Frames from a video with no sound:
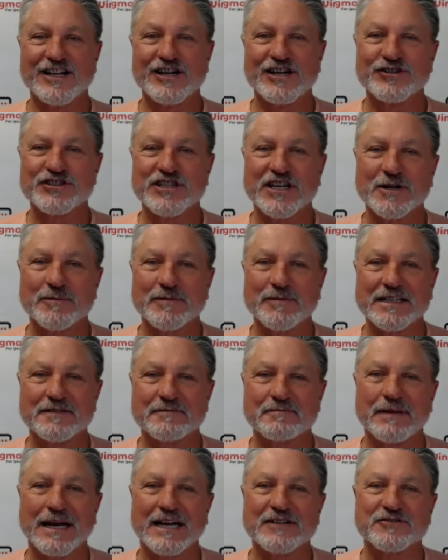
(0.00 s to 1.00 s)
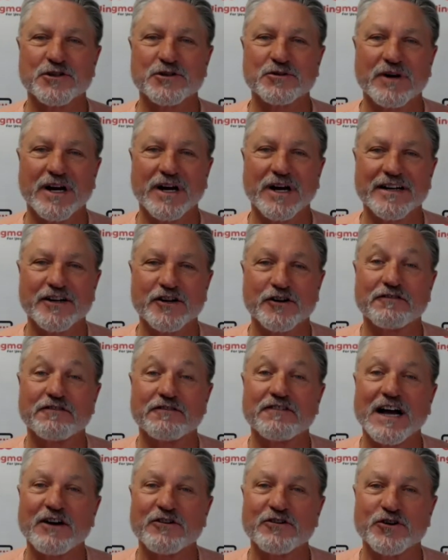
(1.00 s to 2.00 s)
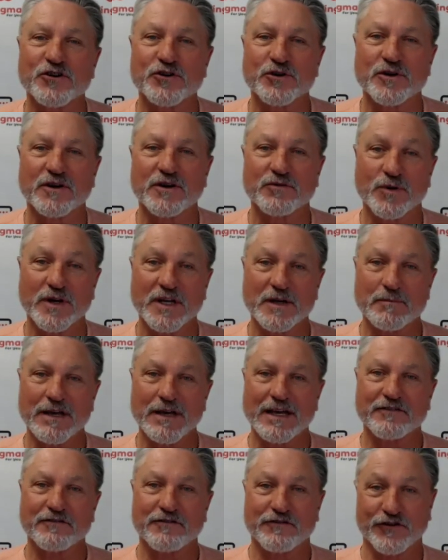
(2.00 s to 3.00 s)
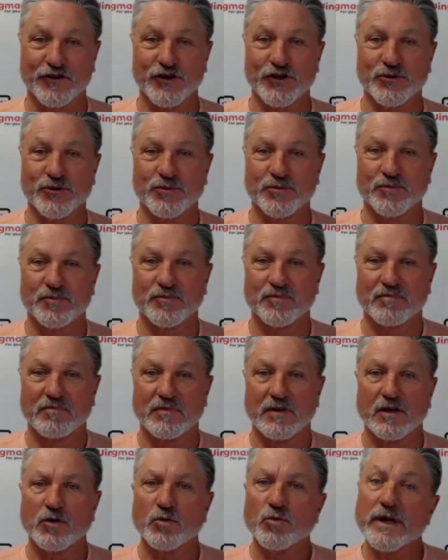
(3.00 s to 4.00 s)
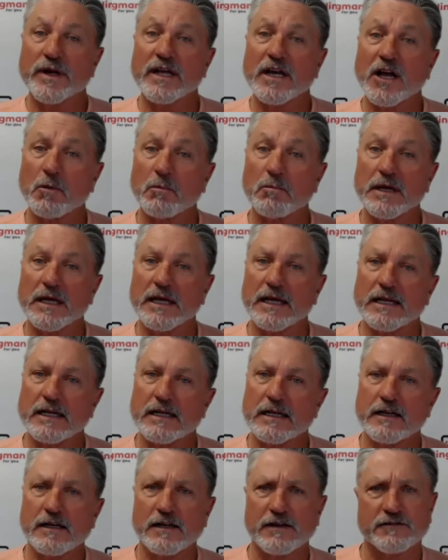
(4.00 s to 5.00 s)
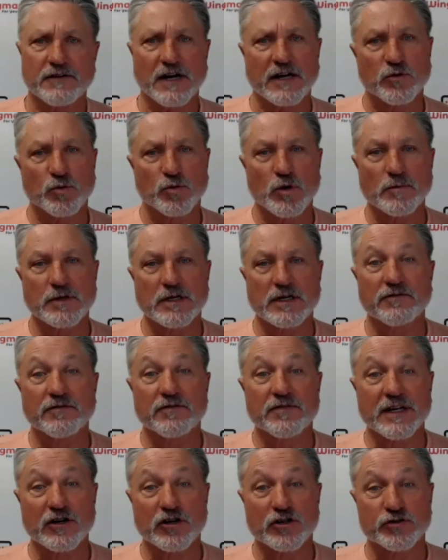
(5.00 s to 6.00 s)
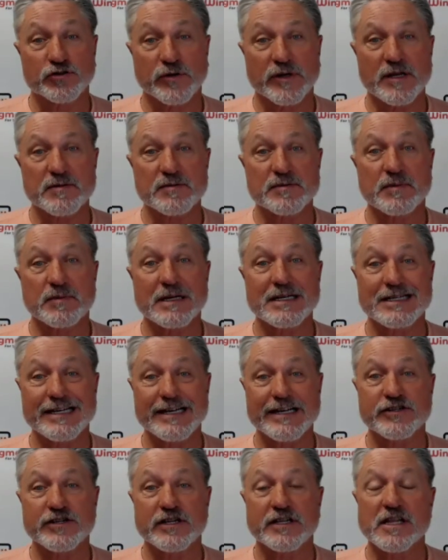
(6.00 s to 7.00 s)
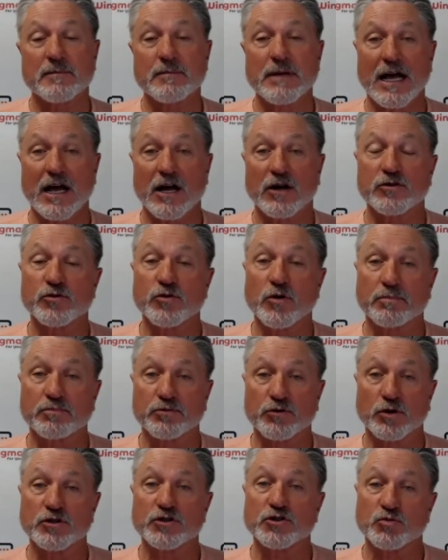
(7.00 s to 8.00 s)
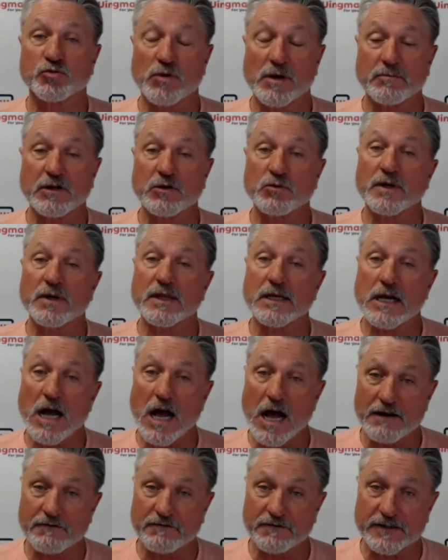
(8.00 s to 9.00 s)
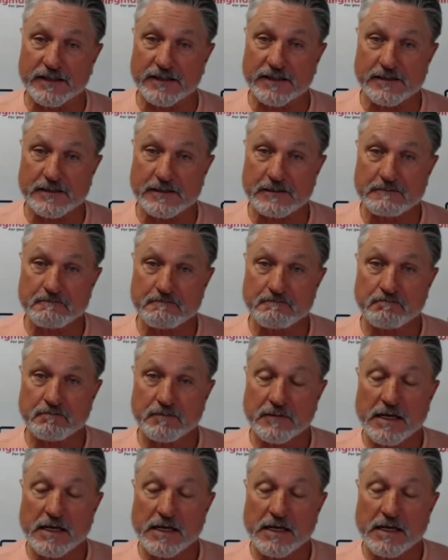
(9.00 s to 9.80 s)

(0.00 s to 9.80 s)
Hello, gentlemen. Patrick Ryan here, founder of Wingman for You. We help men find the woman of their dreams by teaching them how to approach women with confidence.